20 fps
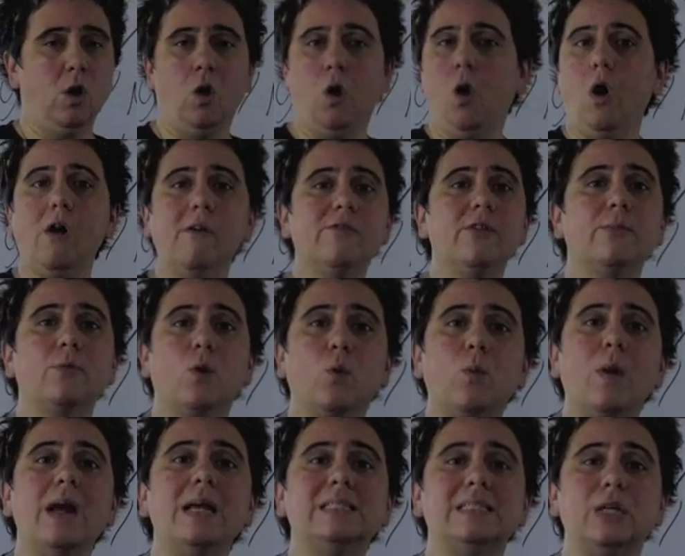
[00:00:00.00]
All of them are
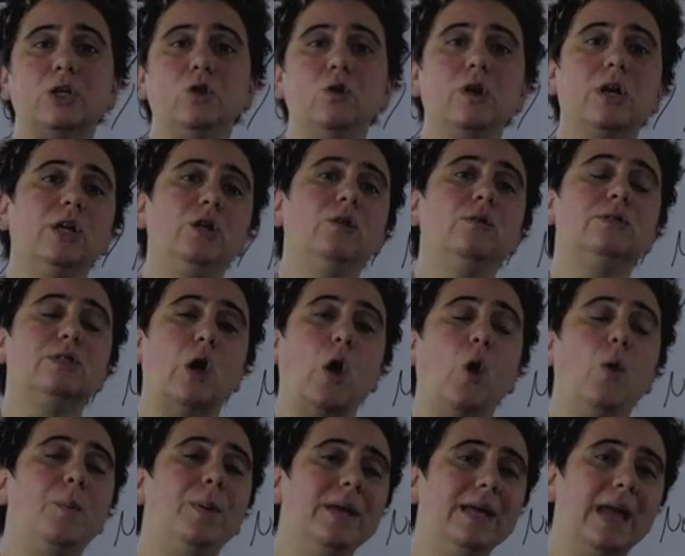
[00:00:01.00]
ways that you can use
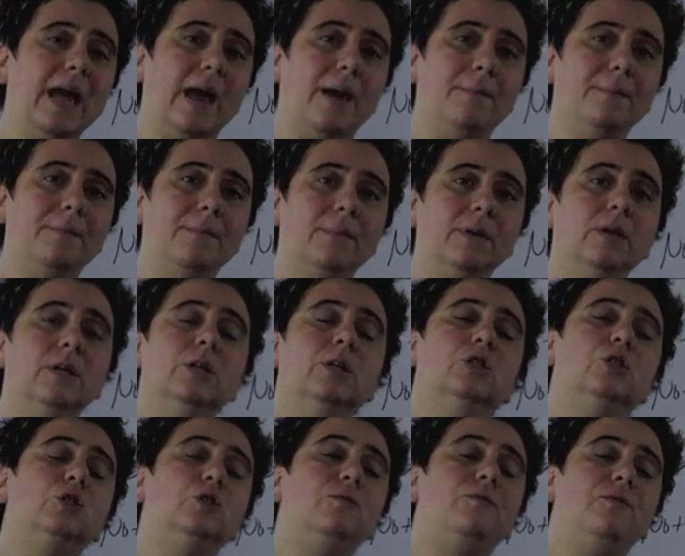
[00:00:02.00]
OPM
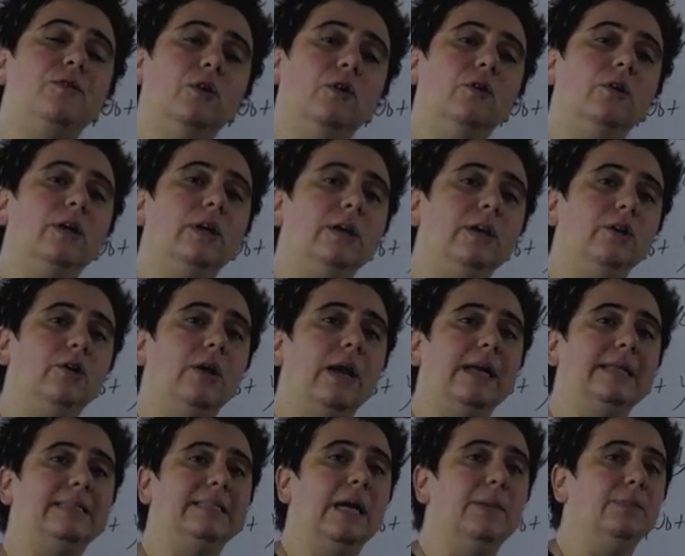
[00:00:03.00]
to fill in your
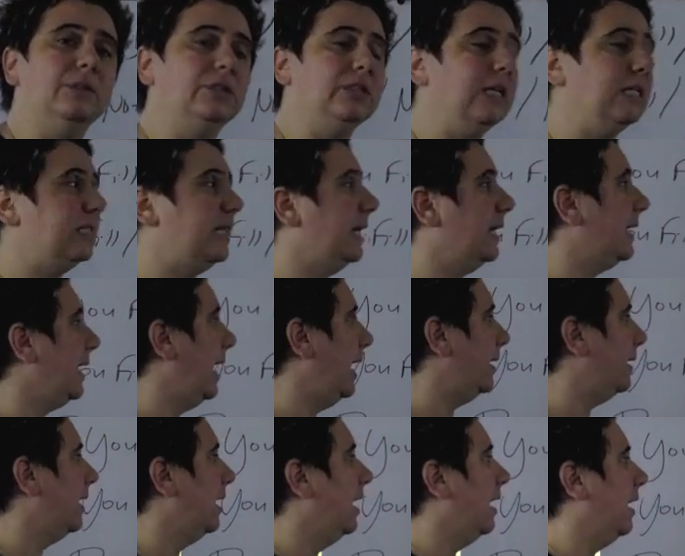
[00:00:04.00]
ATM machines. And
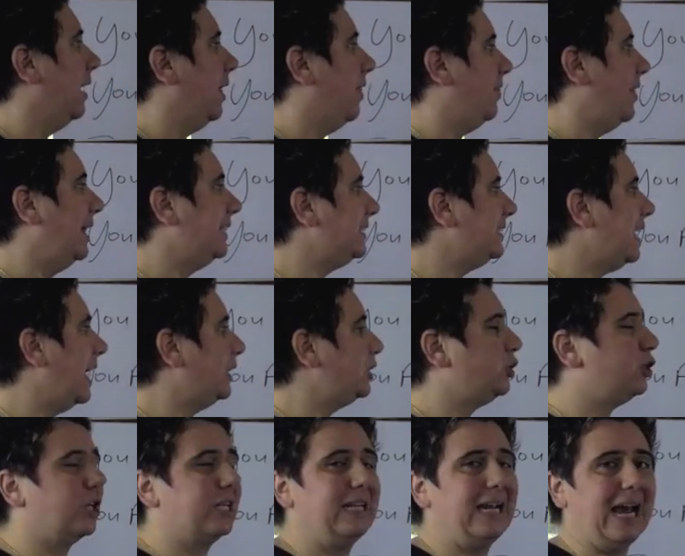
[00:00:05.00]
again, that's not
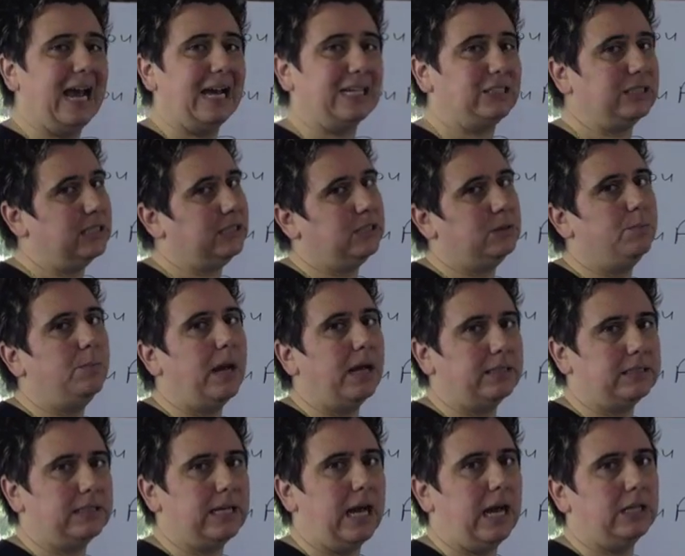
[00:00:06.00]
your cash, that's the
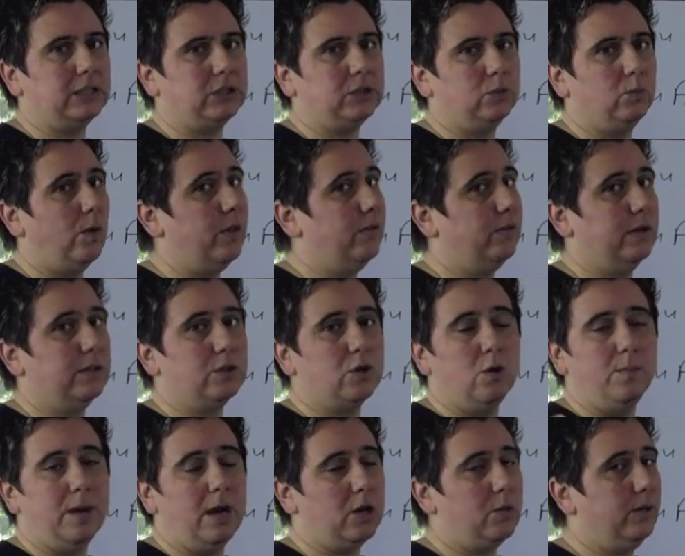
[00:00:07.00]
bank's cash, whether it's
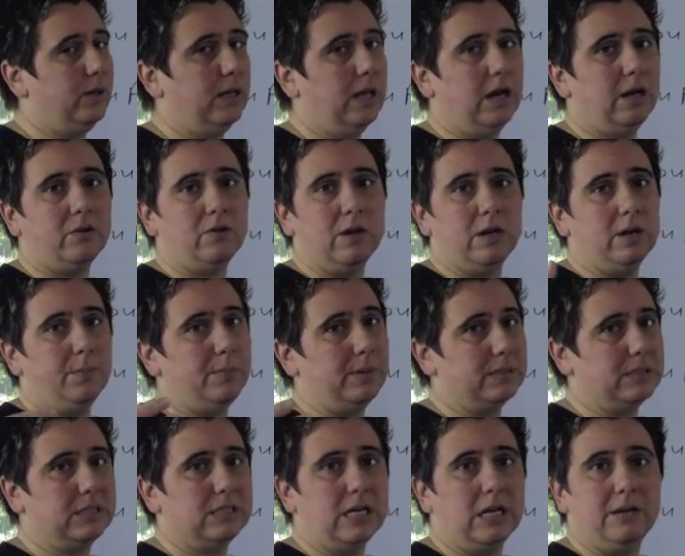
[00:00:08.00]
home equity line of credit,
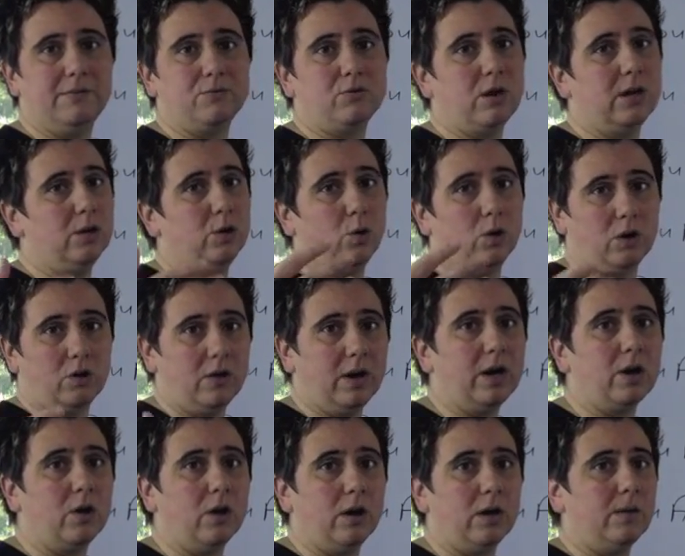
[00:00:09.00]
business line of credit, or a
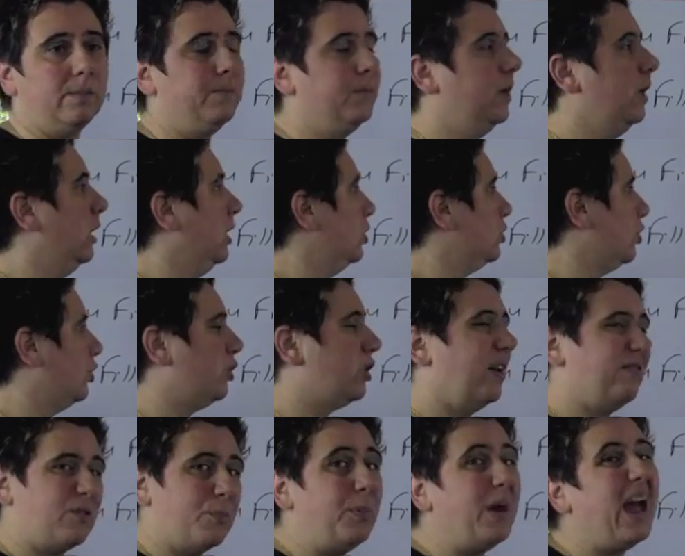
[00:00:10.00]
credit card. So you're gonna
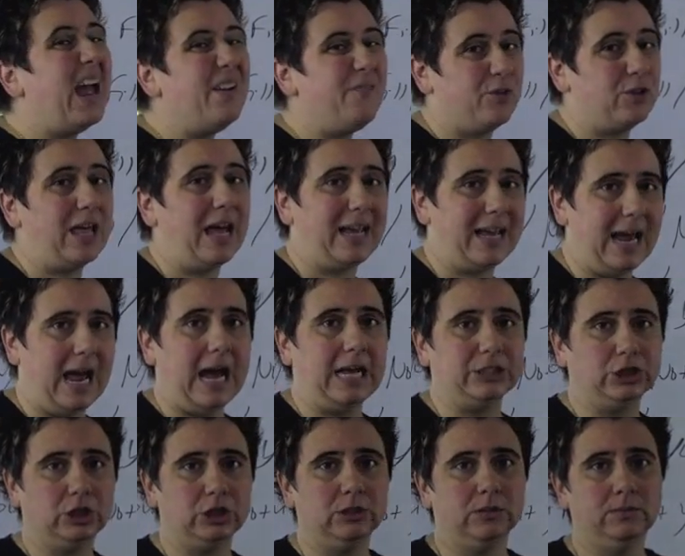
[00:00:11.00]
have to pay for that
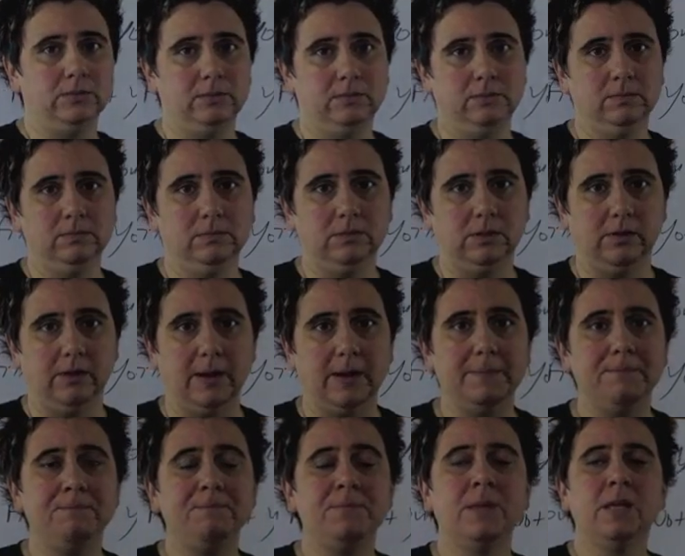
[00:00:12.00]
cash, all right?